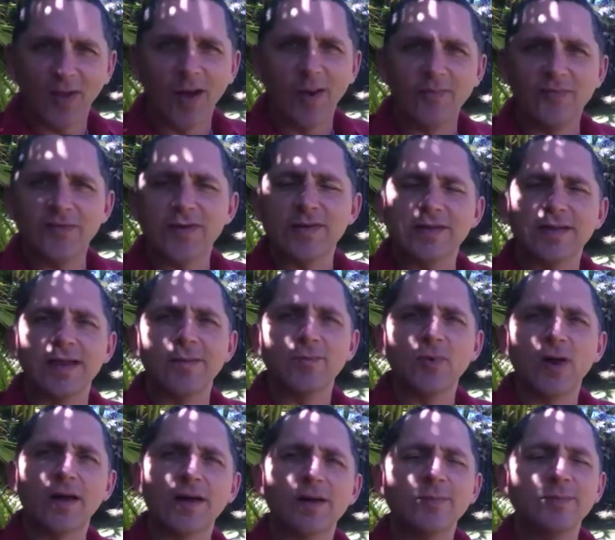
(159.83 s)
Obviously, I'm
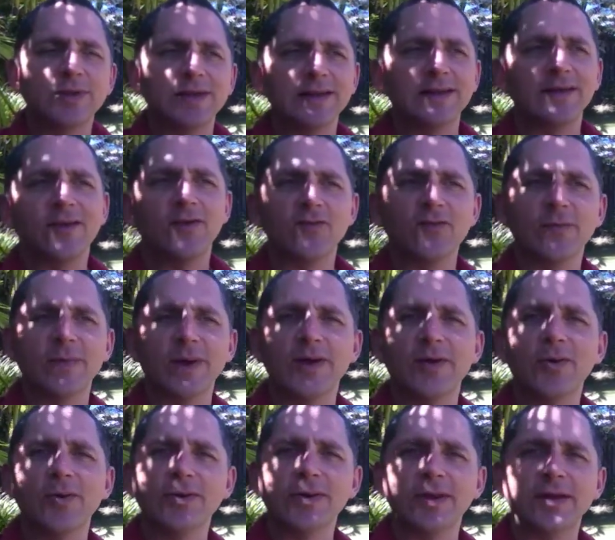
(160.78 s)
not completely over my
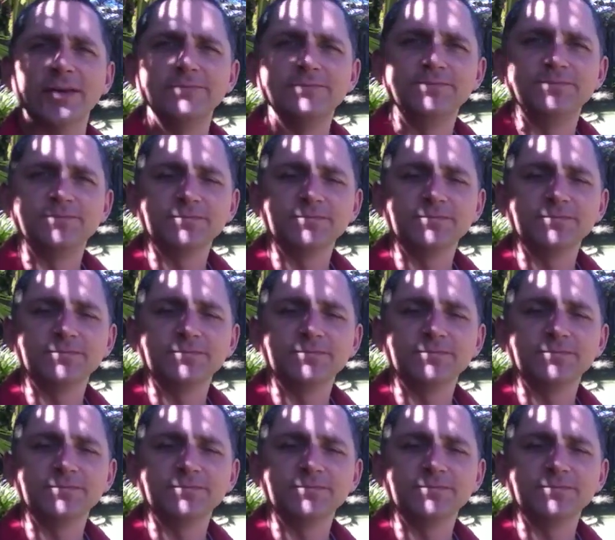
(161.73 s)
cold yet.